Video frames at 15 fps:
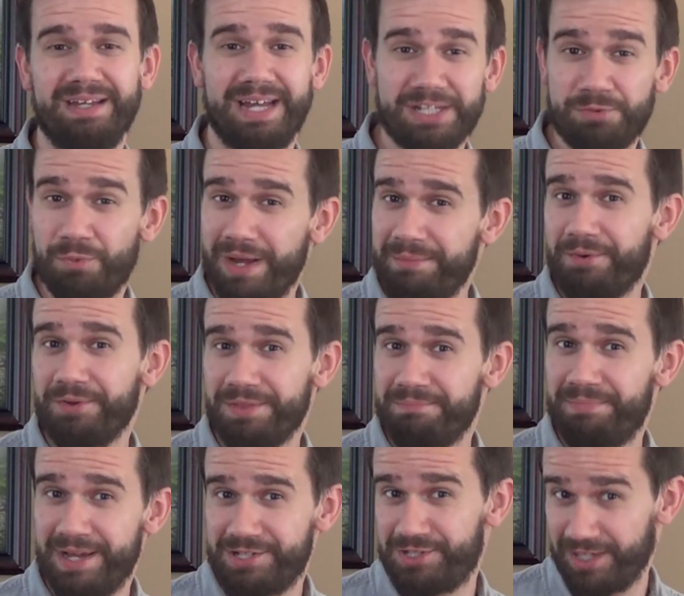It's way more than
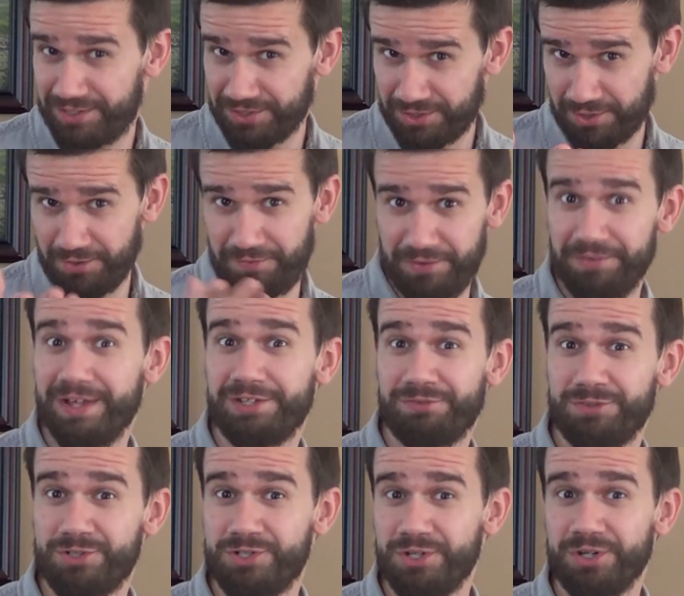bed checks at curfew, that's
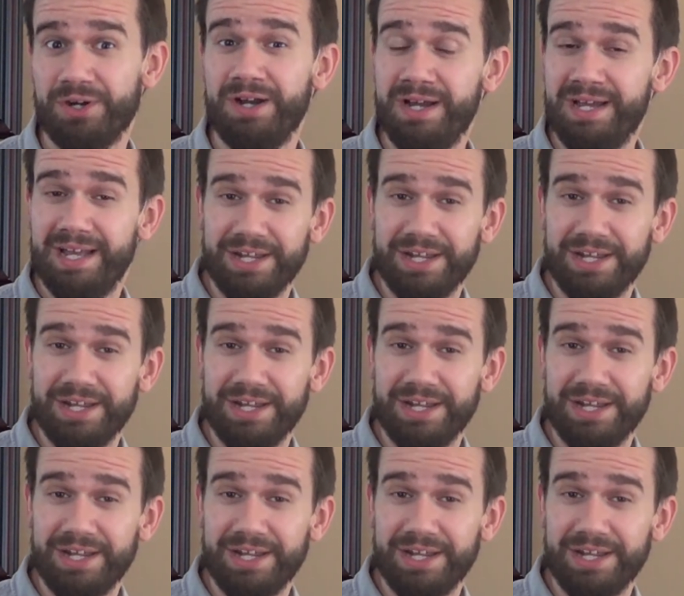for sure,